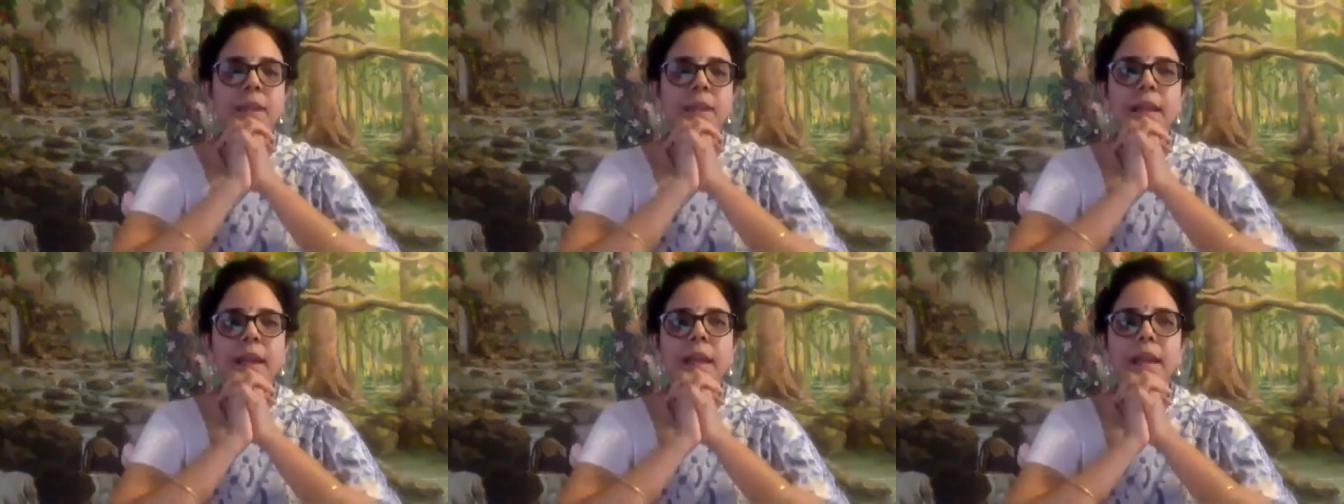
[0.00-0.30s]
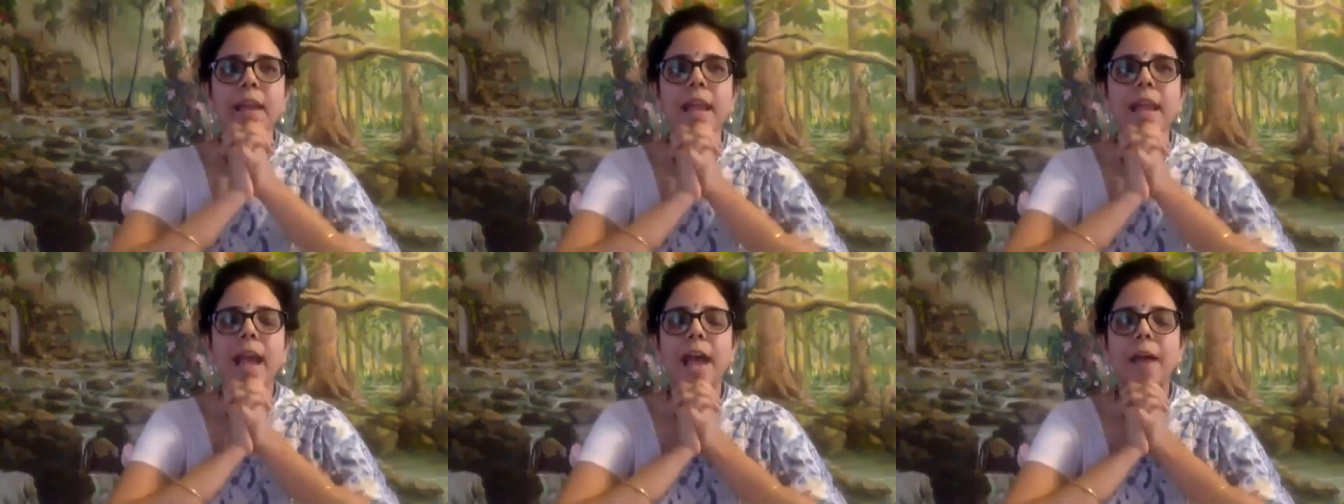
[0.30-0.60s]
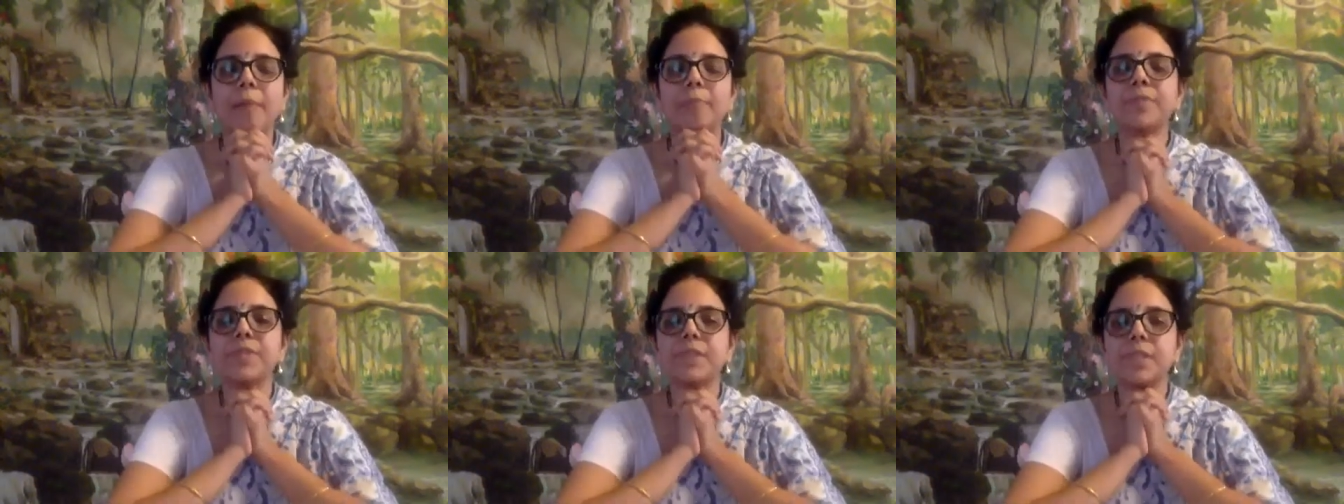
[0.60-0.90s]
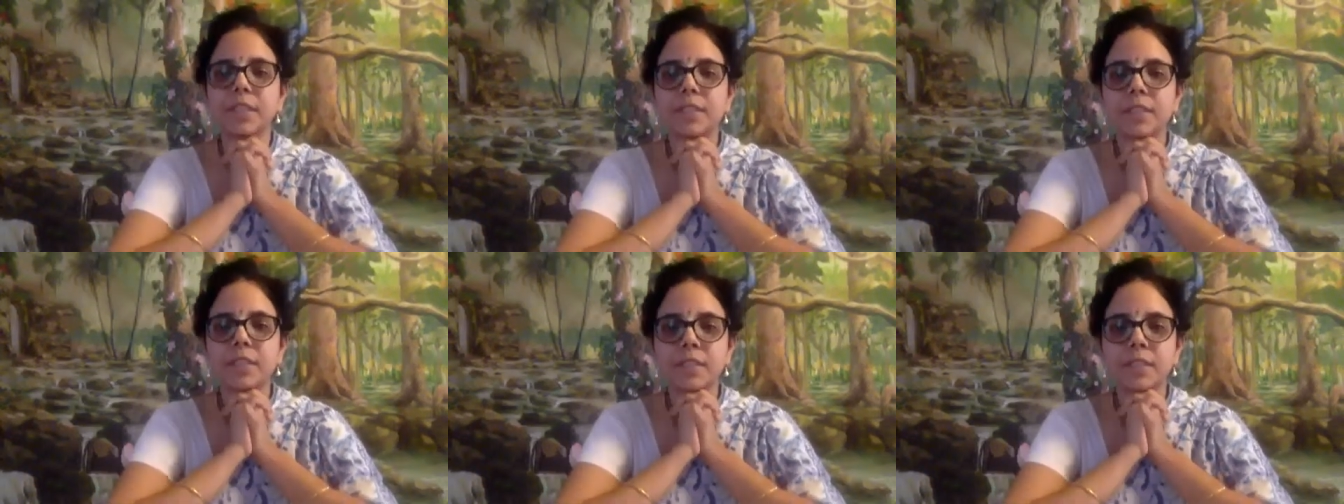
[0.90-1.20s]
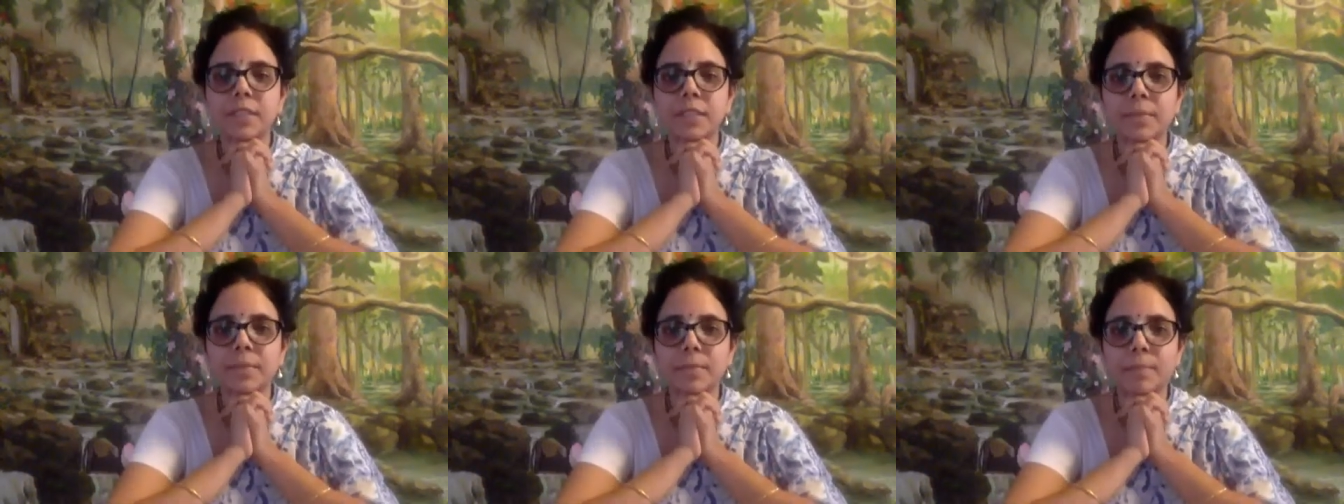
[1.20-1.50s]
an absent
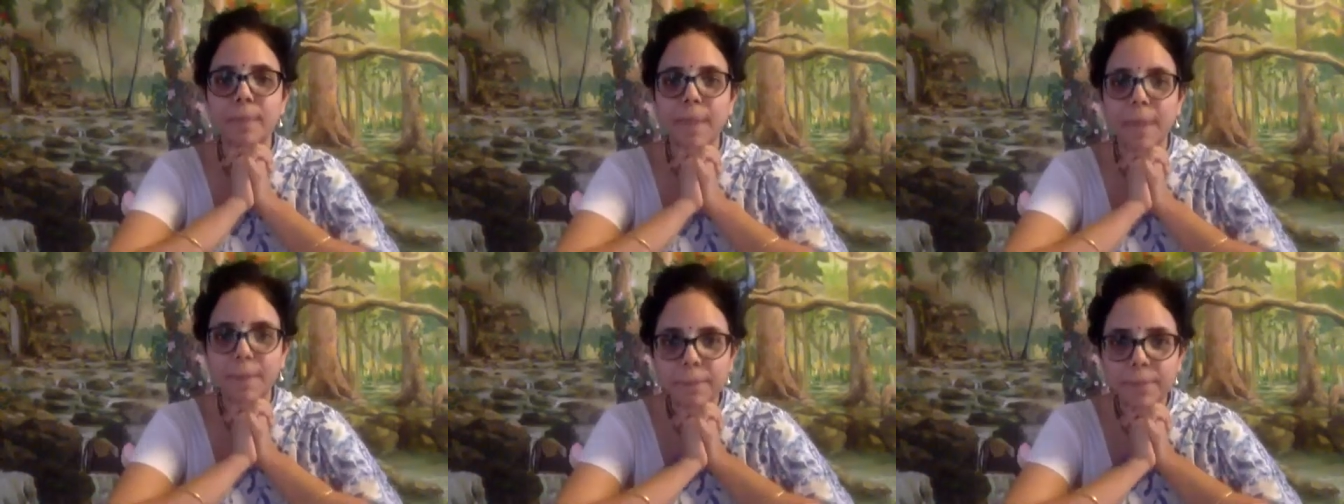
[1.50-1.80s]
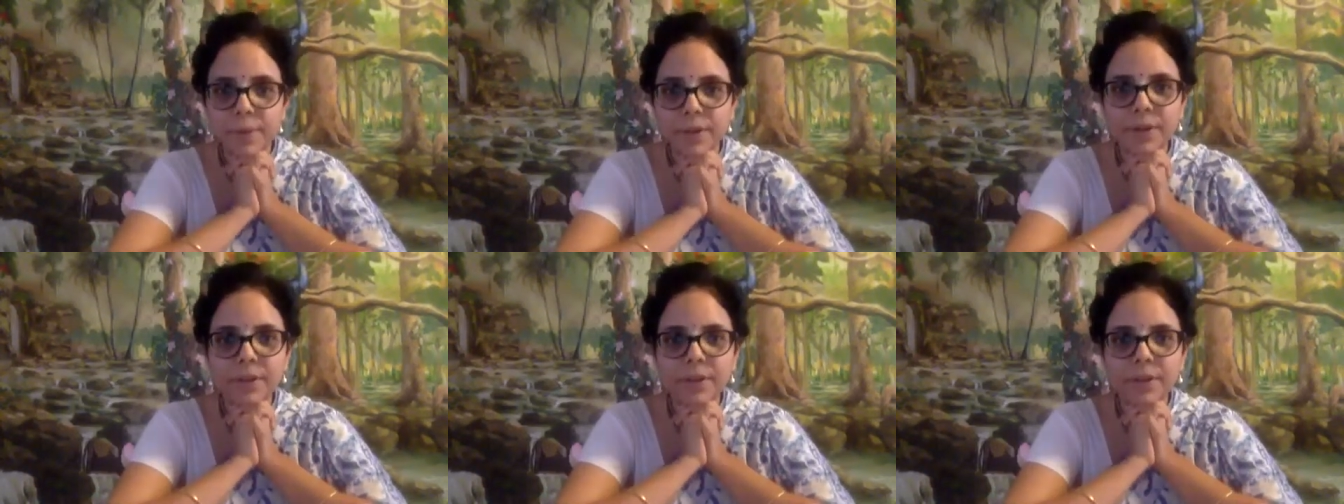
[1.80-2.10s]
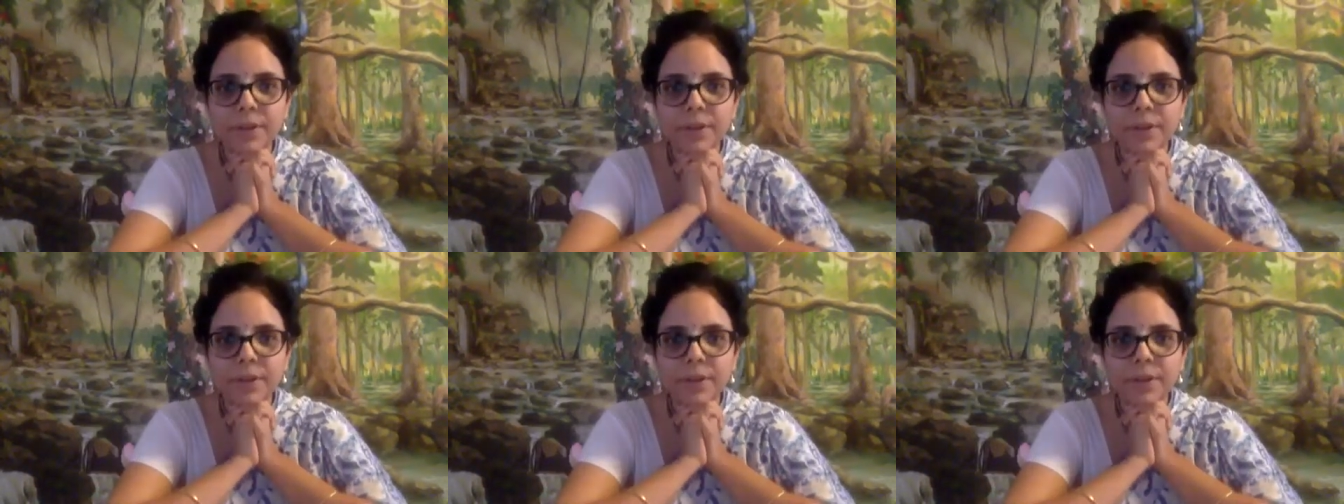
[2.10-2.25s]
member